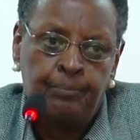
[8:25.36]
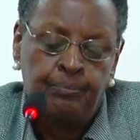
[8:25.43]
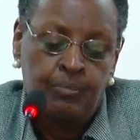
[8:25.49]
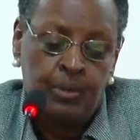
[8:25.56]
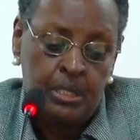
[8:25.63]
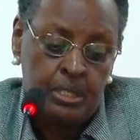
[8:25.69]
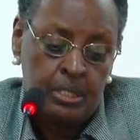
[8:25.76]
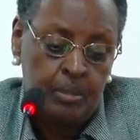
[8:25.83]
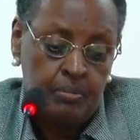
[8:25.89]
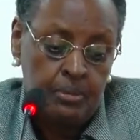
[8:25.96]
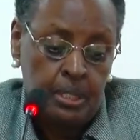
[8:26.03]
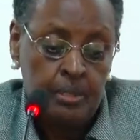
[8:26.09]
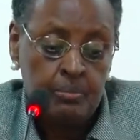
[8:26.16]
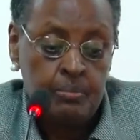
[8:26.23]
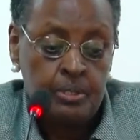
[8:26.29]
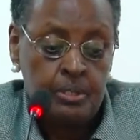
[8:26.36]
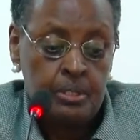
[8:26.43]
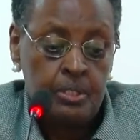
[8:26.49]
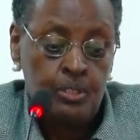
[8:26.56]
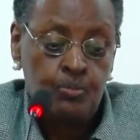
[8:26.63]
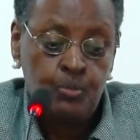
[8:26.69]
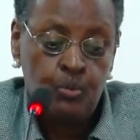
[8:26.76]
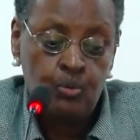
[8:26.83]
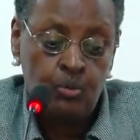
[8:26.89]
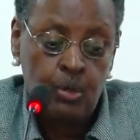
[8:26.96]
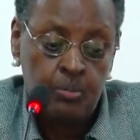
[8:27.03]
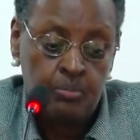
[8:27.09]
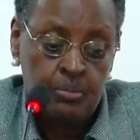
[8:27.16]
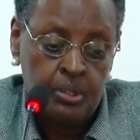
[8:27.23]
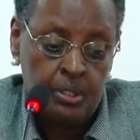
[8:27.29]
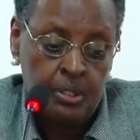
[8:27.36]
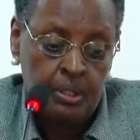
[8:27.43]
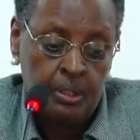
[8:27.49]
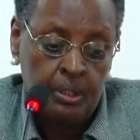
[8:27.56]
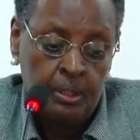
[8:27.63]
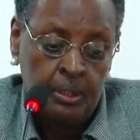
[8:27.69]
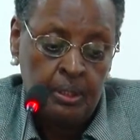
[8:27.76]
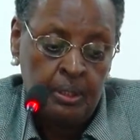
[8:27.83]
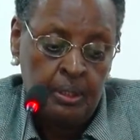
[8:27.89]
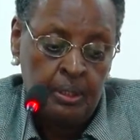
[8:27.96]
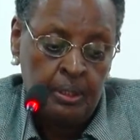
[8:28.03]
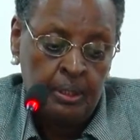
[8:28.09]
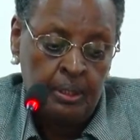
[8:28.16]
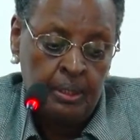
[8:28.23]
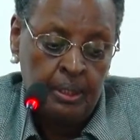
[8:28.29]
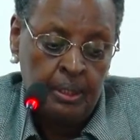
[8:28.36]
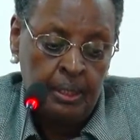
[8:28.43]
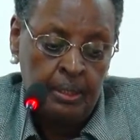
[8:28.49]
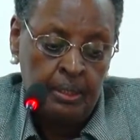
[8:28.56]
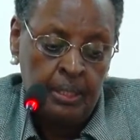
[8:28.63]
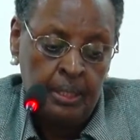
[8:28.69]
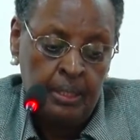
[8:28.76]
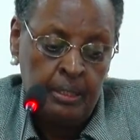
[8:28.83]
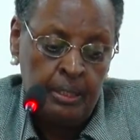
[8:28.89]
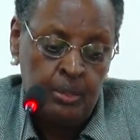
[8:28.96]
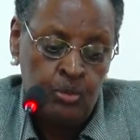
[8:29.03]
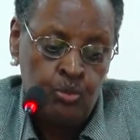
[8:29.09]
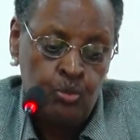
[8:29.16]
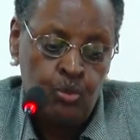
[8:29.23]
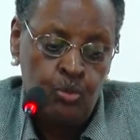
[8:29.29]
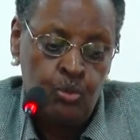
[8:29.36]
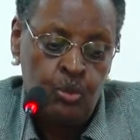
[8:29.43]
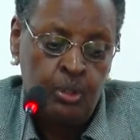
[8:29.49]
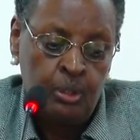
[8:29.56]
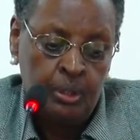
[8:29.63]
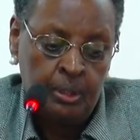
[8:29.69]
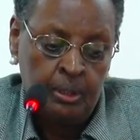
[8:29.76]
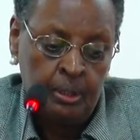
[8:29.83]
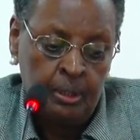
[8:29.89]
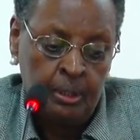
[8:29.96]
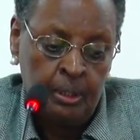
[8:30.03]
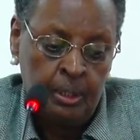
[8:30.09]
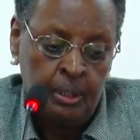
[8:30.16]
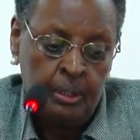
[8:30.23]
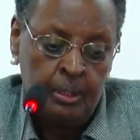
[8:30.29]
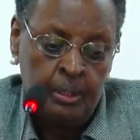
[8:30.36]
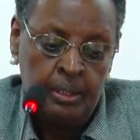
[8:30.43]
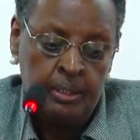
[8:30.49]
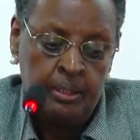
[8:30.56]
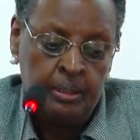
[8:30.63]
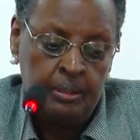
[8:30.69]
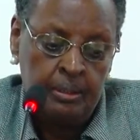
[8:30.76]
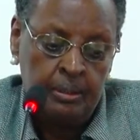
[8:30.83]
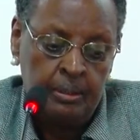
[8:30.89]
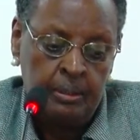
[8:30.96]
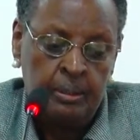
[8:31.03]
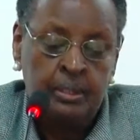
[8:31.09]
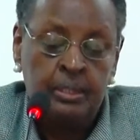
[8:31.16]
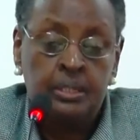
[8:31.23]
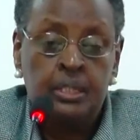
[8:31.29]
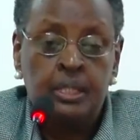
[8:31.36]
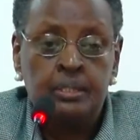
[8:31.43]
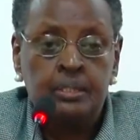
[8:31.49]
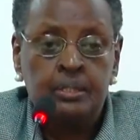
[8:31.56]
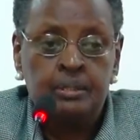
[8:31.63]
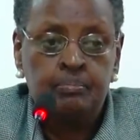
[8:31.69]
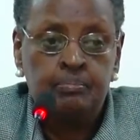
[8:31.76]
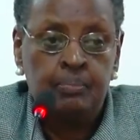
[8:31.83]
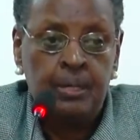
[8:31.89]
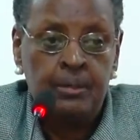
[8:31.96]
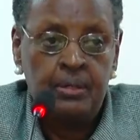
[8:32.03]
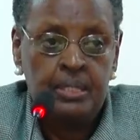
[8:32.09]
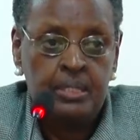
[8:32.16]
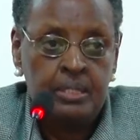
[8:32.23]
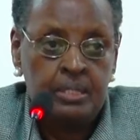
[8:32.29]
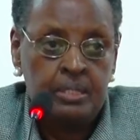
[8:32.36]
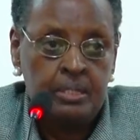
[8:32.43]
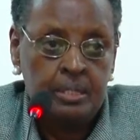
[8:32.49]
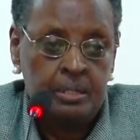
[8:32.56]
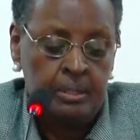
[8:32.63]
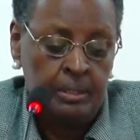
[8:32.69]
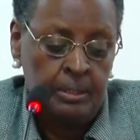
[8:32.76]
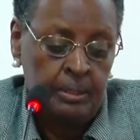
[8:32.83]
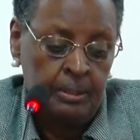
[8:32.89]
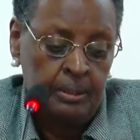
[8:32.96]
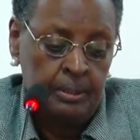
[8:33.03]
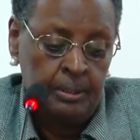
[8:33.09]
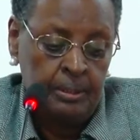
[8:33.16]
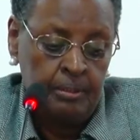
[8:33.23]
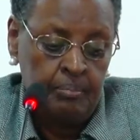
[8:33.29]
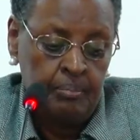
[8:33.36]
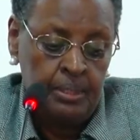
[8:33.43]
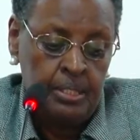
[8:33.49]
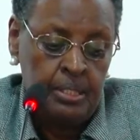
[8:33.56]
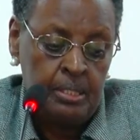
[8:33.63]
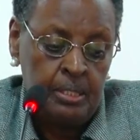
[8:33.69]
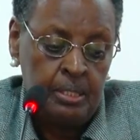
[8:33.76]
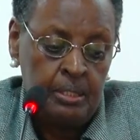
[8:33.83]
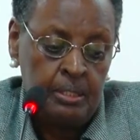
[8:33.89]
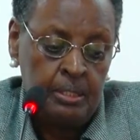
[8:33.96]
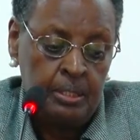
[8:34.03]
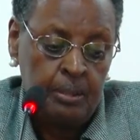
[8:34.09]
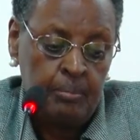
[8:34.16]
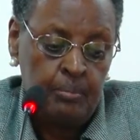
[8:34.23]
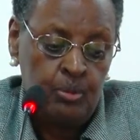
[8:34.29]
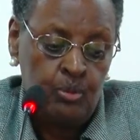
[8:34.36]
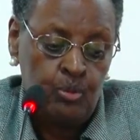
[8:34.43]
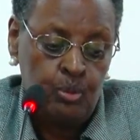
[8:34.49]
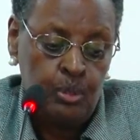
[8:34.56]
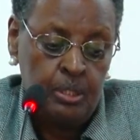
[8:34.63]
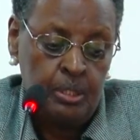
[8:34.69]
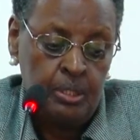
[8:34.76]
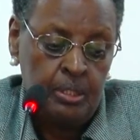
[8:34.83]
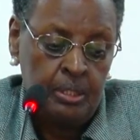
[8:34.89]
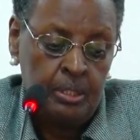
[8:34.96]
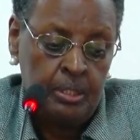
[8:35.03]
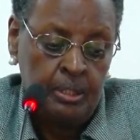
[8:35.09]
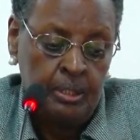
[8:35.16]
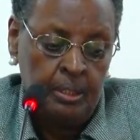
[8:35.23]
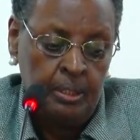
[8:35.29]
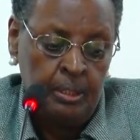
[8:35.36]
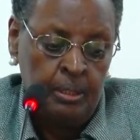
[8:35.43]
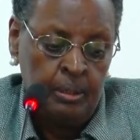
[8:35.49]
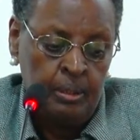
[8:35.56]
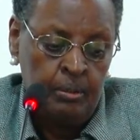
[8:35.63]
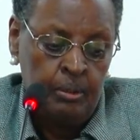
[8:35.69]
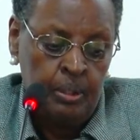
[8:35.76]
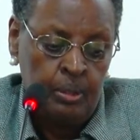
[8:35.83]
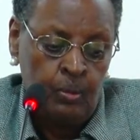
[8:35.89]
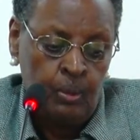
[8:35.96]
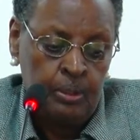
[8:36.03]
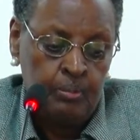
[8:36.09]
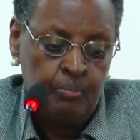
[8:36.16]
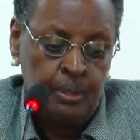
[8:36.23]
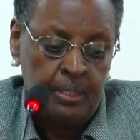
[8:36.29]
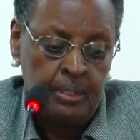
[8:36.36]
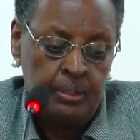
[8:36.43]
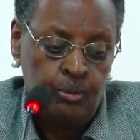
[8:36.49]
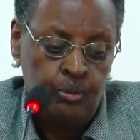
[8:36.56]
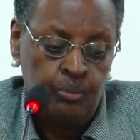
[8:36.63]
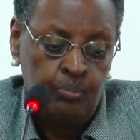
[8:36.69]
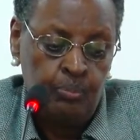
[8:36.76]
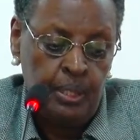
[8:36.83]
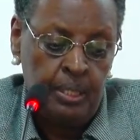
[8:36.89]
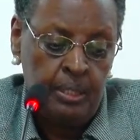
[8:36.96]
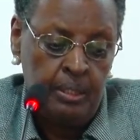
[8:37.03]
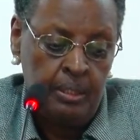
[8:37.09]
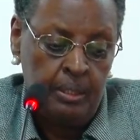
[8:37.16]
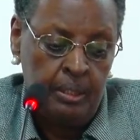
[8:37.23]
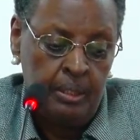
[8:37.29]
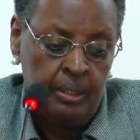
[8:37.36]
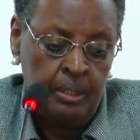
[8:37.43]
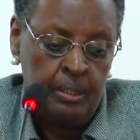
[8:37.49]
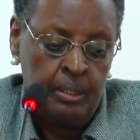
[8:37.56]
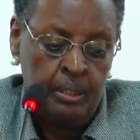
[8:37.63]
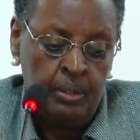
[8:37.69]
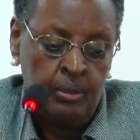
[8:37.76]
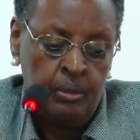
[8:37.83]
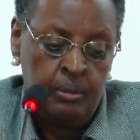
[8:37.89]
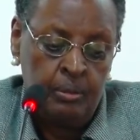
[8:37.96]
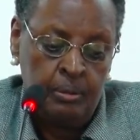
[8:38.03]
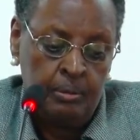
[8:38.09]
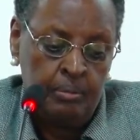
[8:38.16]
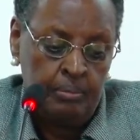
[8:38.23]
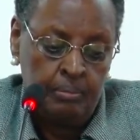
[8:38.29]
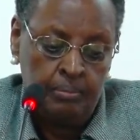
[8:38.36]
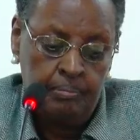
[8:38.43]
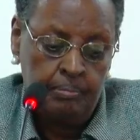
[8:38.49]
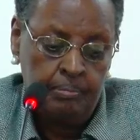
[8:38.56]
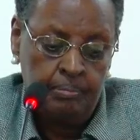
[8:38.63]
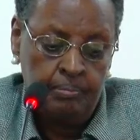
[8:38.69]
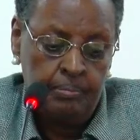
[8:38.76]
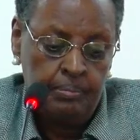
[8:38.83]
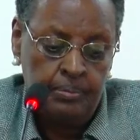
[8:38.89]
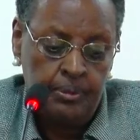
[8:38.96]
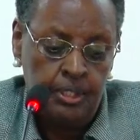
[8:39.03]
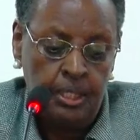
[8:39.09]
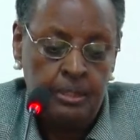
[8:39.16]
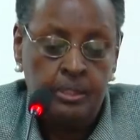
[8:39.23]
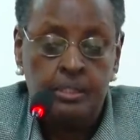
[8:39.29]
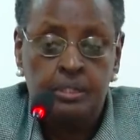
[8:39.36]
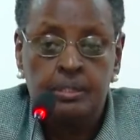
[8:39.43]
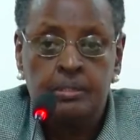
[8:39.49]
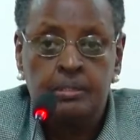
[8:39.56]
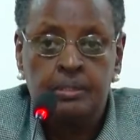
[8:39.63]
But sometimes these programs are done at school and they charge parents. PTA determines what money to pay, and they charge